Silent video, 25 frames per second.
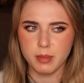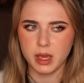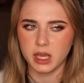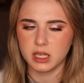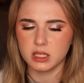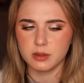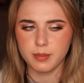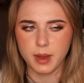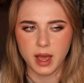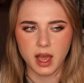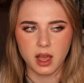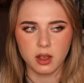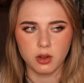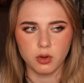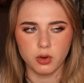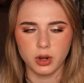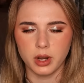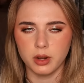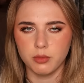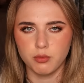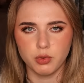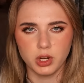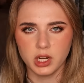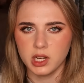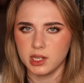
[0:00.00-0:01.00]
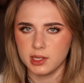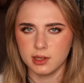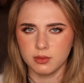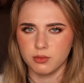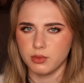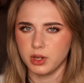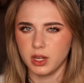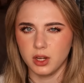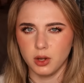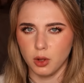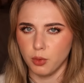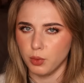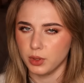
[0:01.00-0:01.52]
a mixed bag, or I really didn't
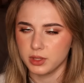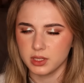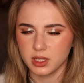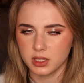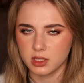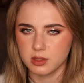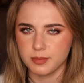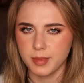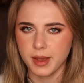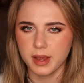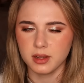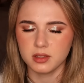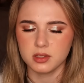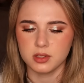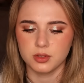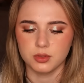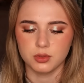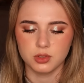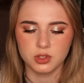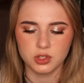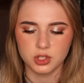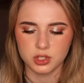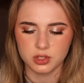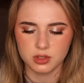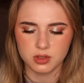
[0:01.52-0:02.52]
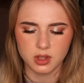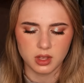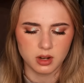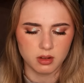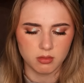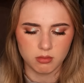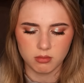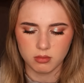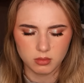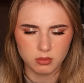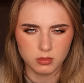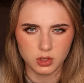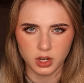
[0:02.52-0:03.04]
really know what to expect. So I just
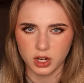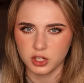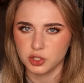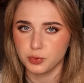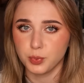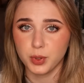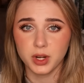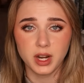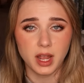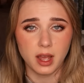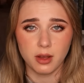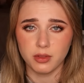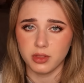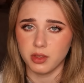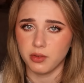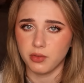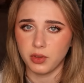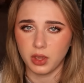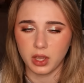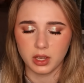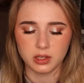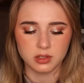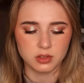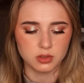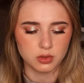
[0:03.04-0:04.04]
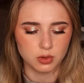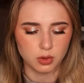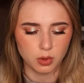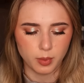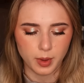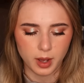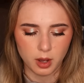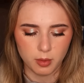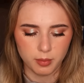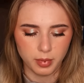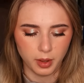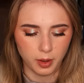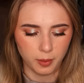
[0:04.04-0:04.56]
didn't, you know, just put it out there for you guys to talk
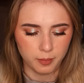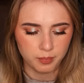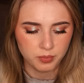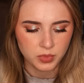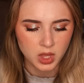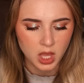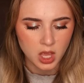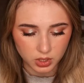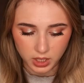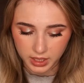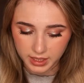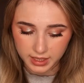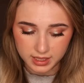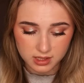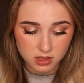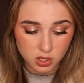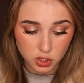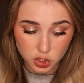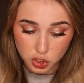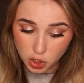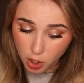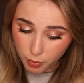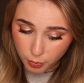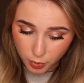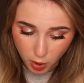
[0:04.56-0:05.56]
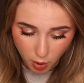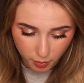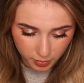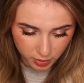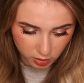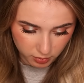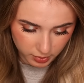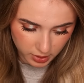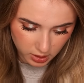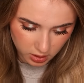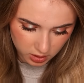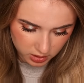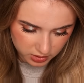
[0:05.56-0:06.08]
about. But I guess the top
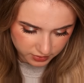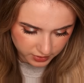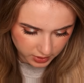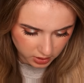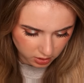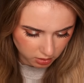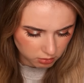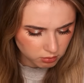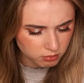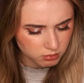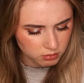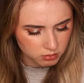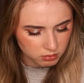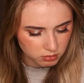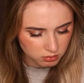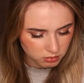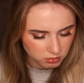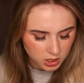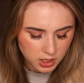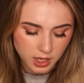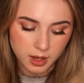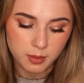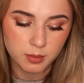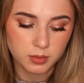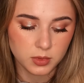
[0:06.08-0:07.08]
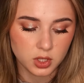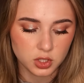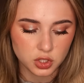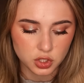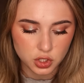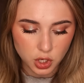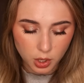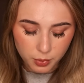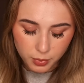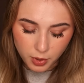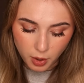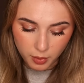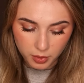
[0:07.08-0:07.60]
comment on my last video, the
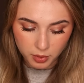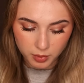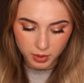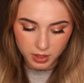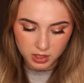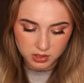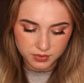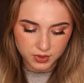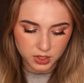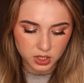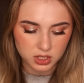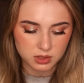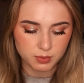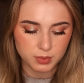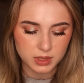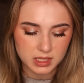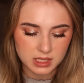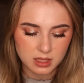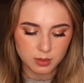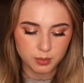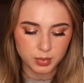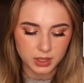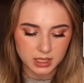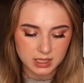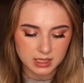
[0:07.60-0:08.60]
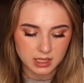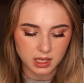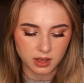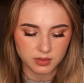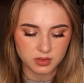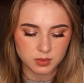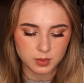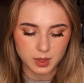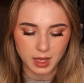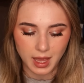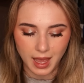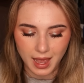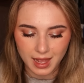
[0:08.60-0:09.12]
top comment on my last video is, Mr. Beast
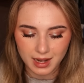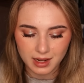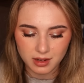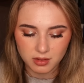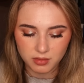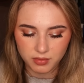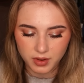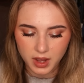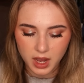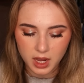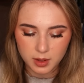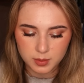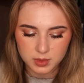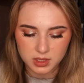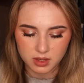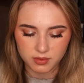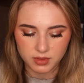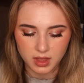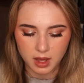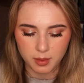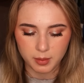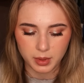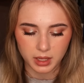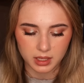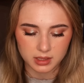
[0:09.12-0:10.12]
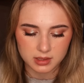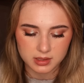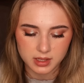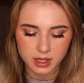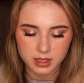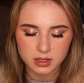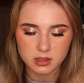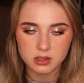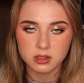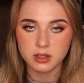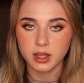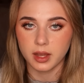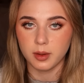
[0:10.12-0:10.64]
gives me Ellen vibes, if that makes
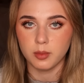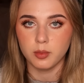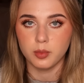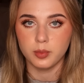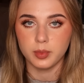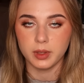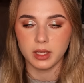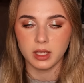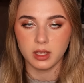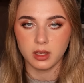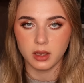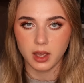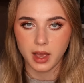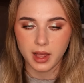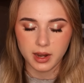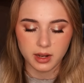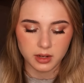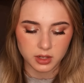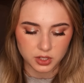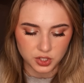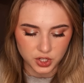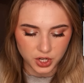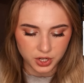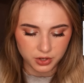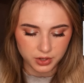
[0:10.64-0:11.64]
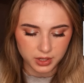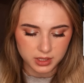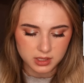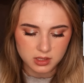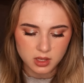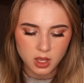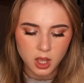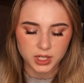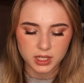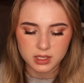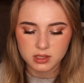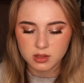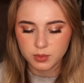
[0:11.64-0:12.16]
sense. That would be Ellen
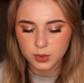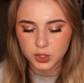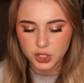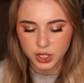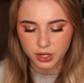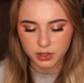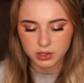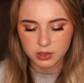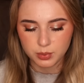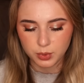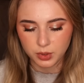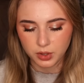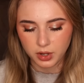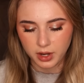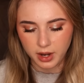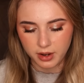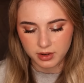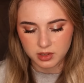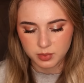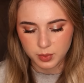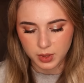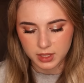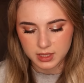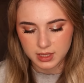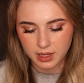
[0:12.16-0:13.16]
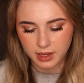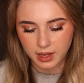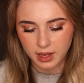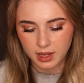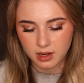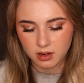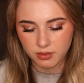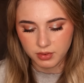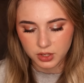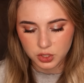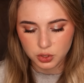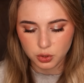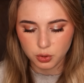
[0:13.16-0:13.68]
DeGeneres. Pretends to be charitable and charismatic
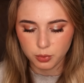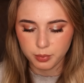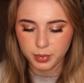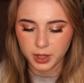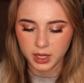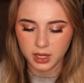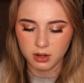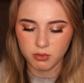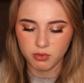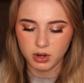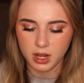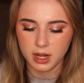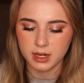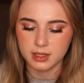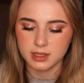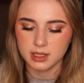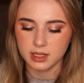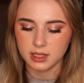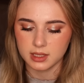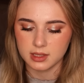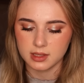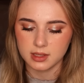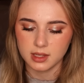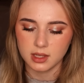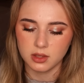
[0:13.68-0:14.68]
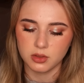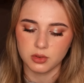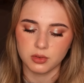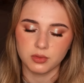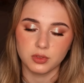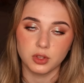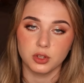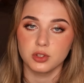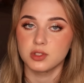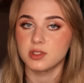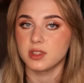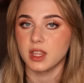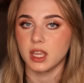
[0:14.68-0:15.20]
individual, but in reality is neither
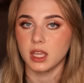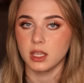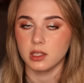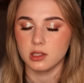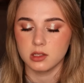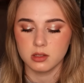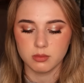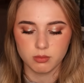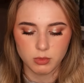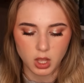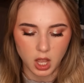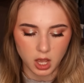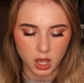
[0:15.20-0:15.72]
of those things.